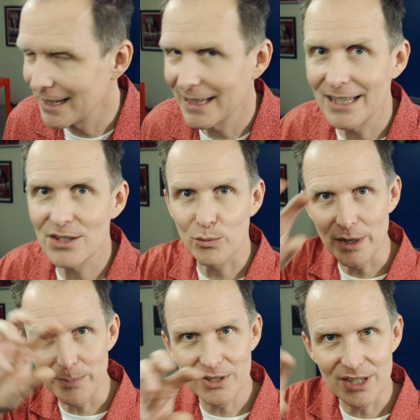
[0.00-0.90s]
He's
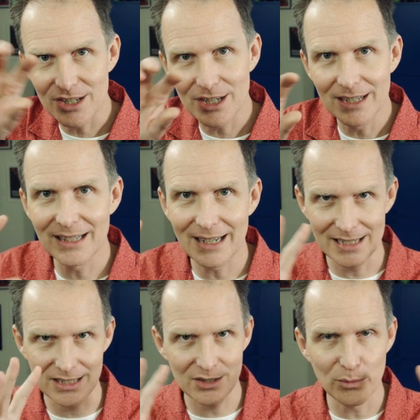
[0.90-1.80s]
repositioned and
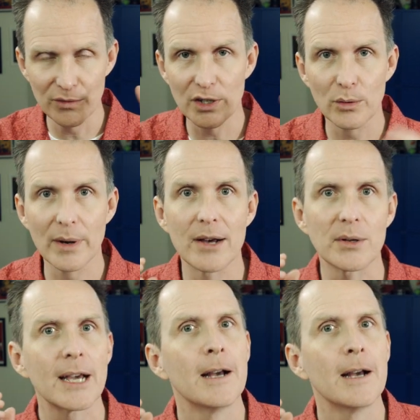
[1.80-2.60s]
he's moved it around.